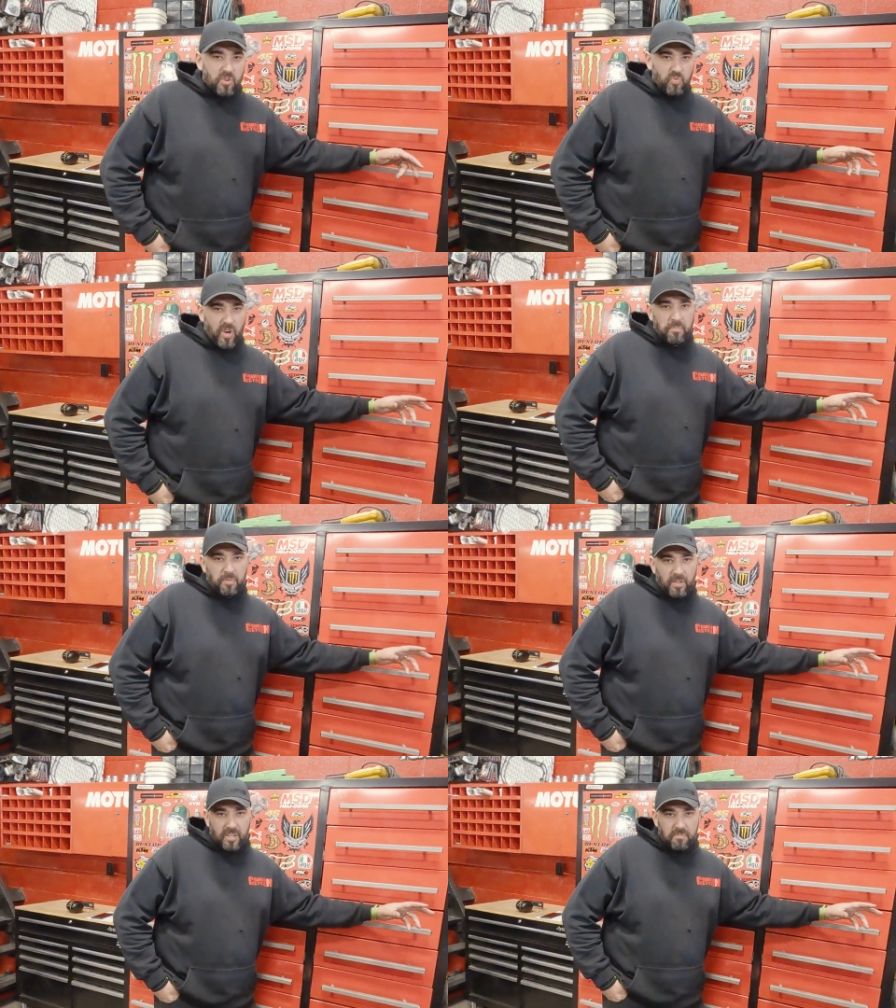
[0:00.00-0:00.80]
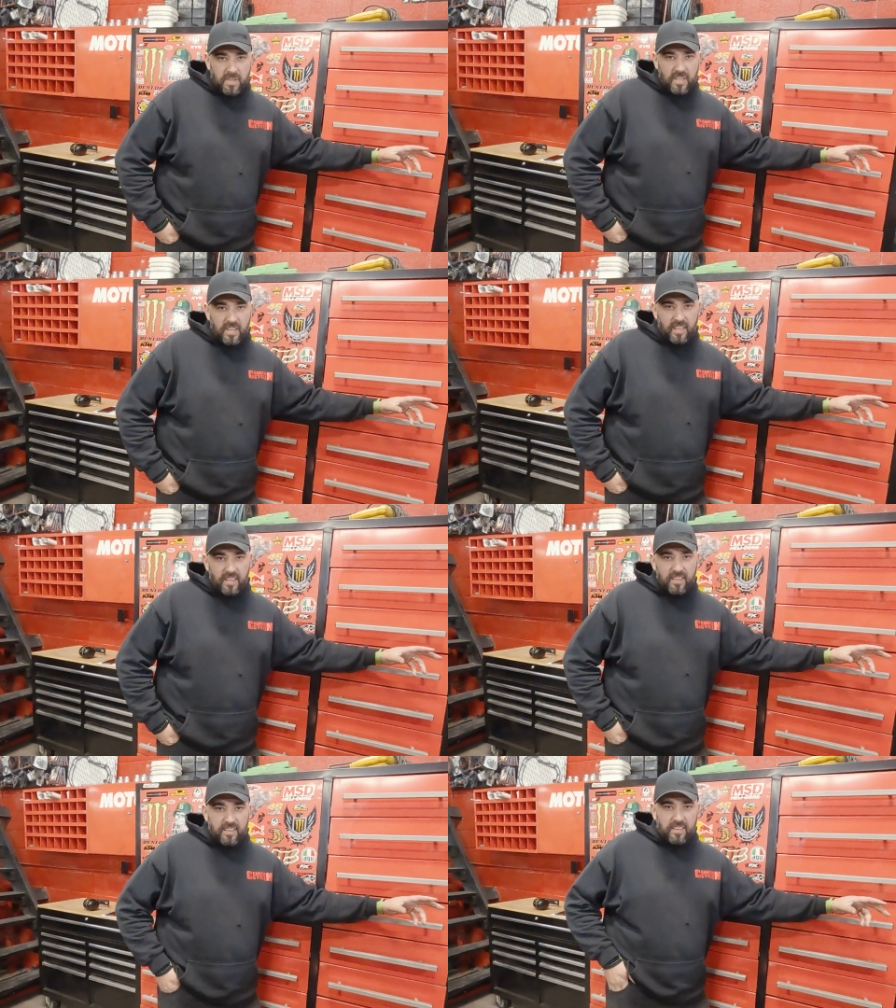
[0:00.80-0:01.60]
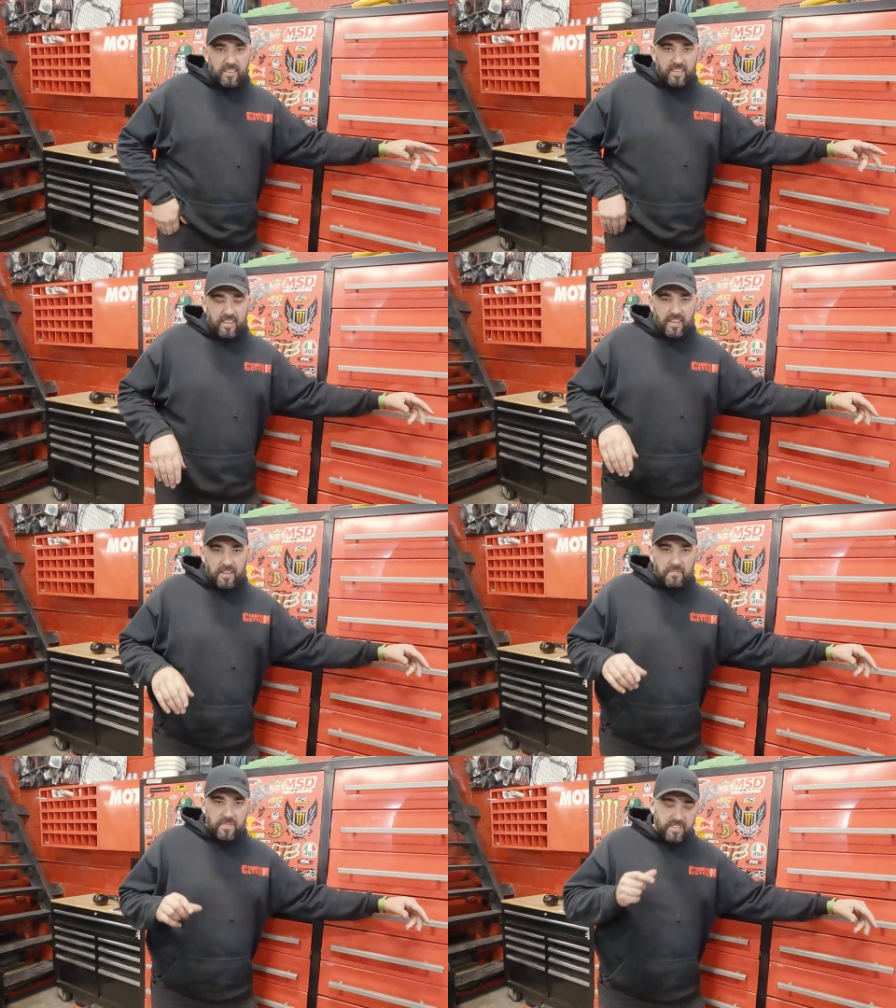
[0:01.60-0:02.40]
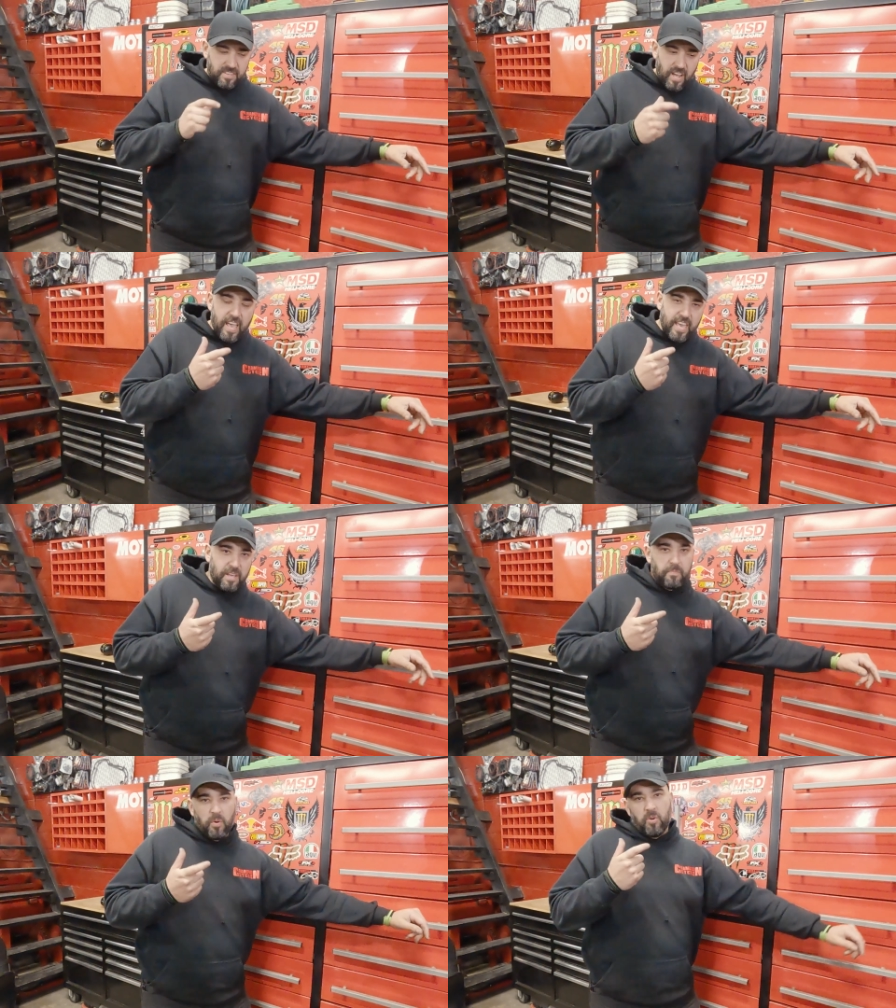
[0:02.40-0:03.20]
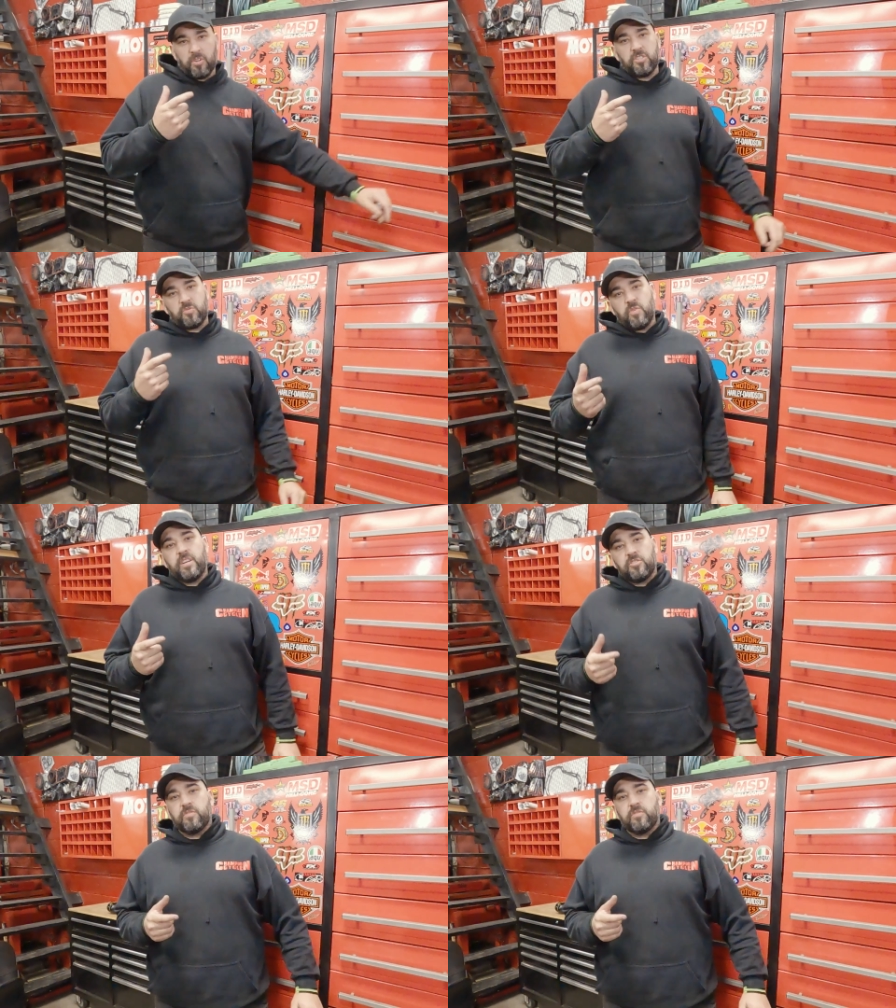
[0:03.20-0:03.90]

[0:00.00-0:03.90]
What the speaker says: Red plug meaning the diag port is red.